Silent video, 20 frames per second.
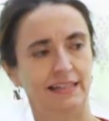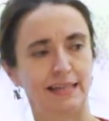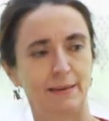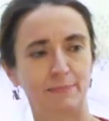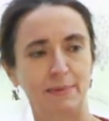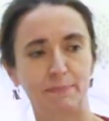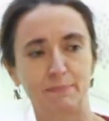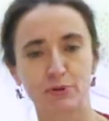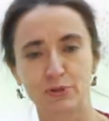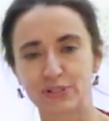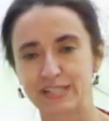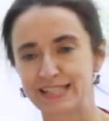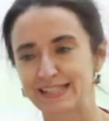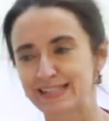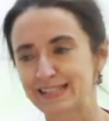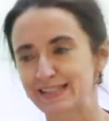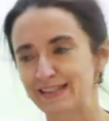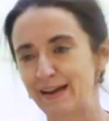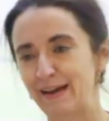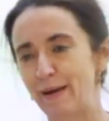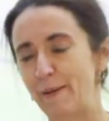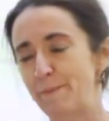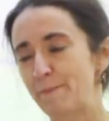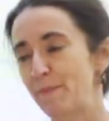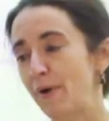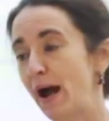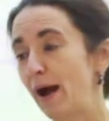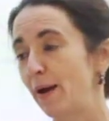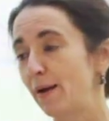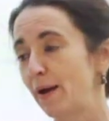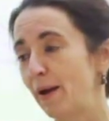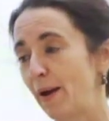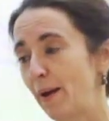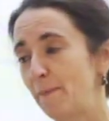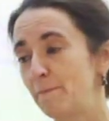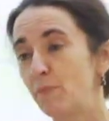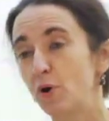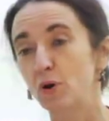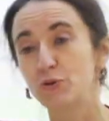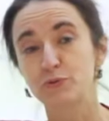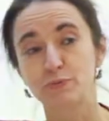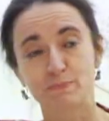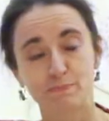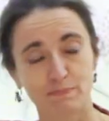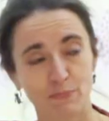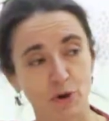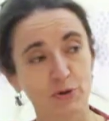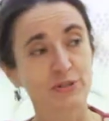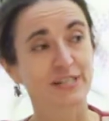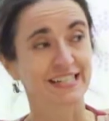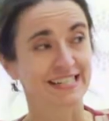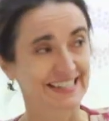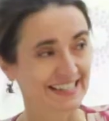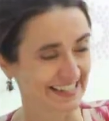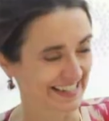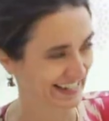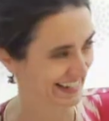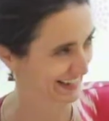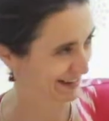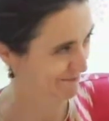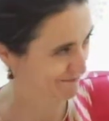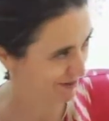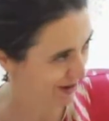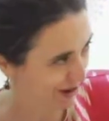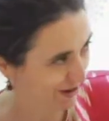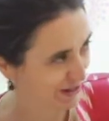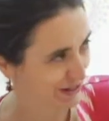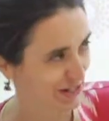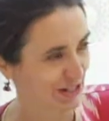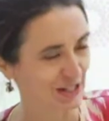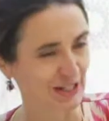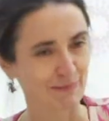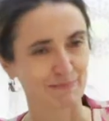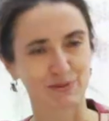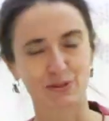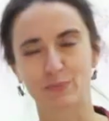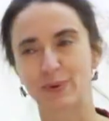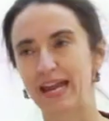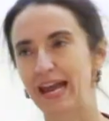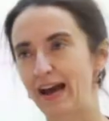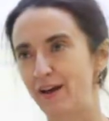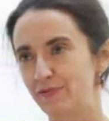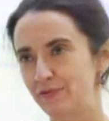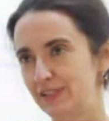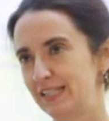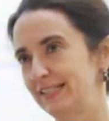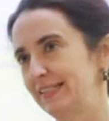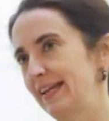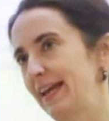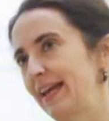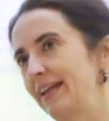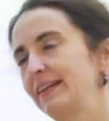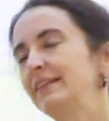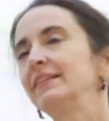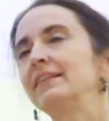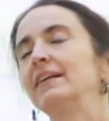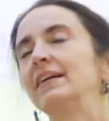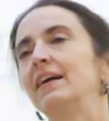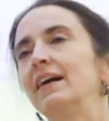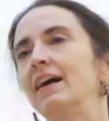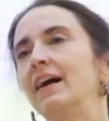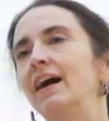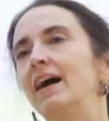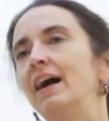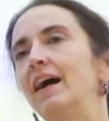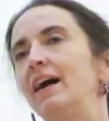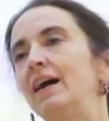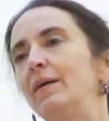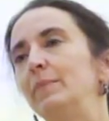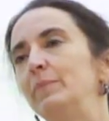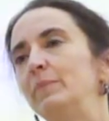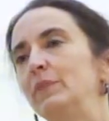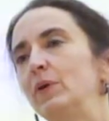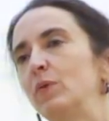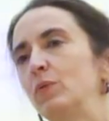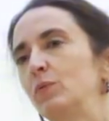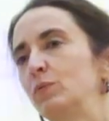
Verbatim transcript: let me put it, um, uh, mod modest partnerships we have today um,